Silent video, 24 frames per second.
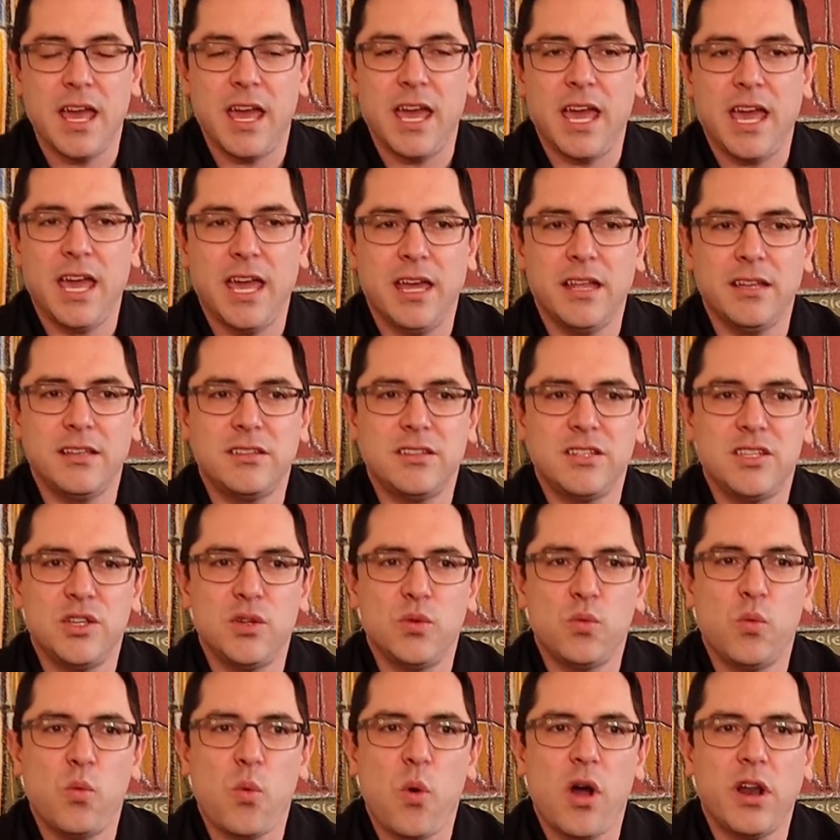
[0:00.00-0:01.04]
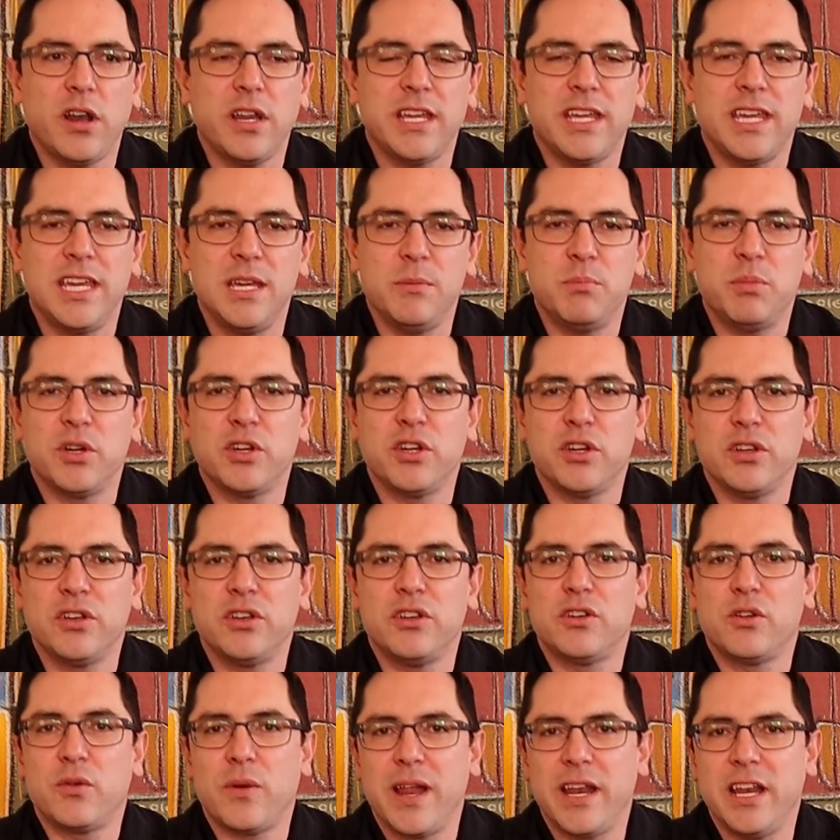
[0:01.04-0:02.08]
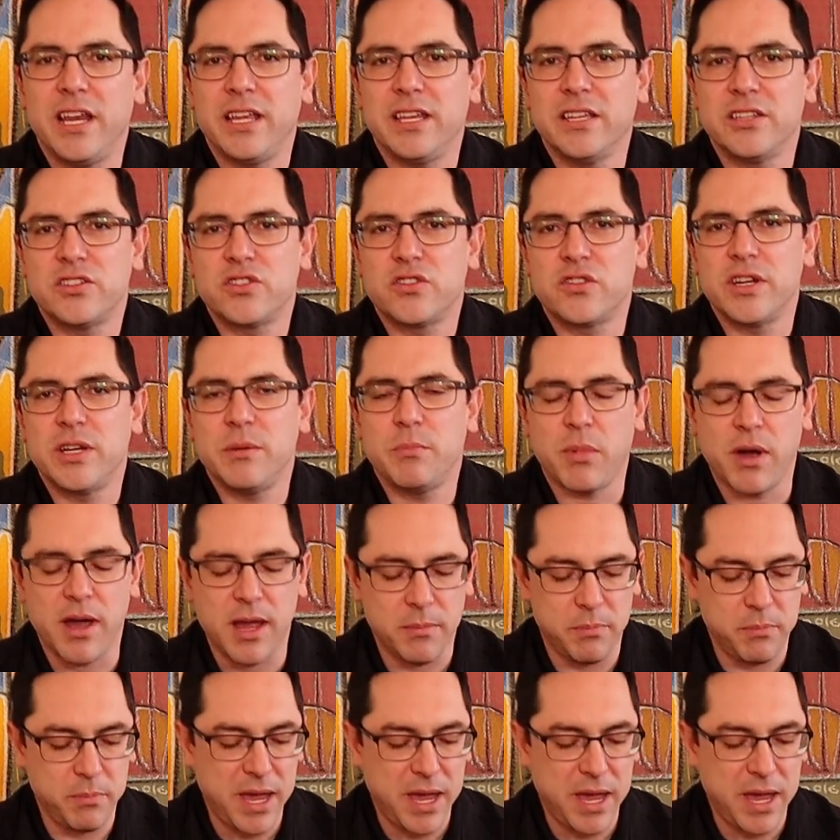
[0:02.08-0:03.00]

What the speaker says: And you want to keep a good credit history by